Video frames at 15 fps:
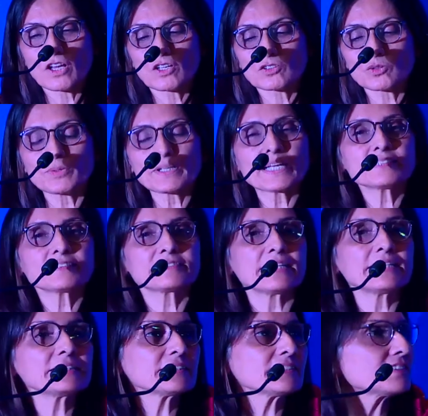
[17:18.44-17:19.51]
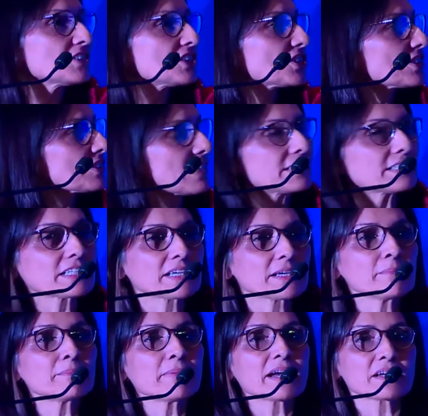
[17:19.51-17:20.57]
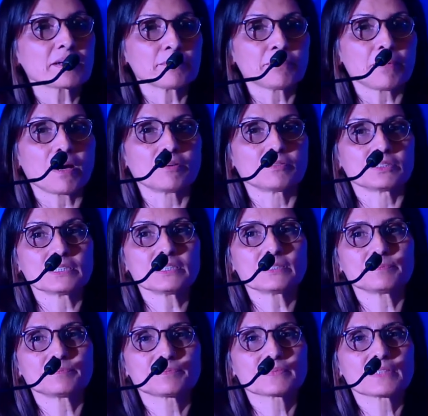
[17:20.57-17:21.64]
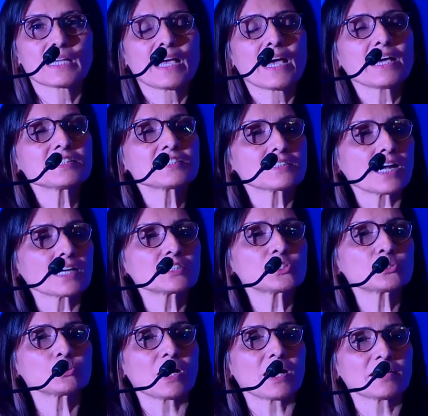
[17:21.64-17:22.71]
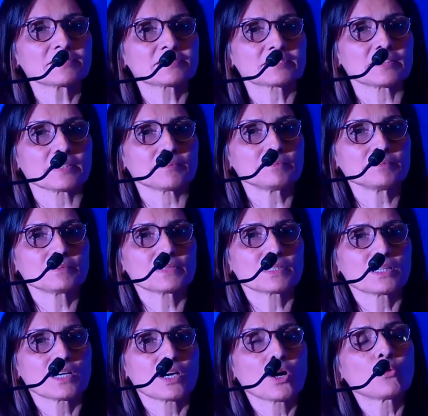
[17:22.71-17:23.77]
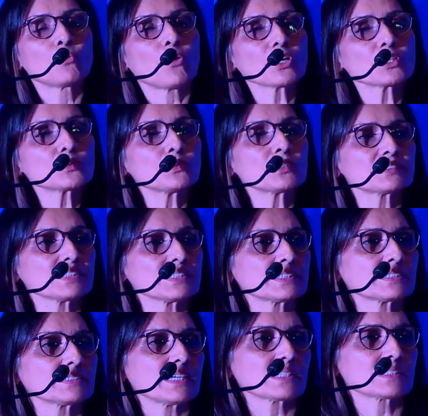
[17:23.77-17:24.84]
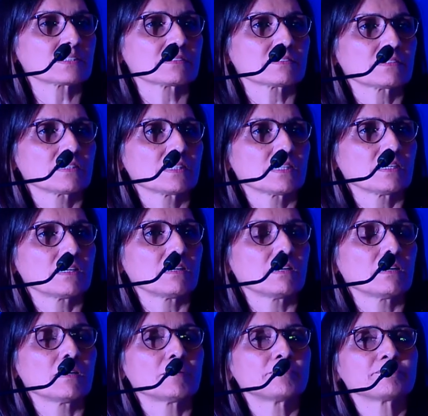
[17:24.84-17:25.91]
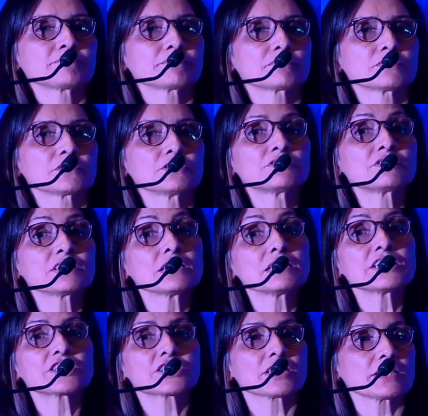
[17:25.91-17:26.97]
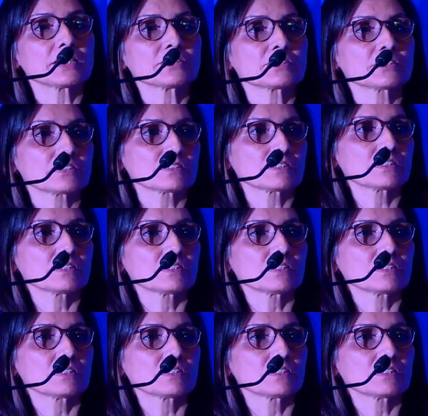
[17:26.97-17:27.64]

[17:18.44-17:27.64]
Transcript: So when I sent these teachers and they came back empowered, I started to ask them, what was it that um, really changed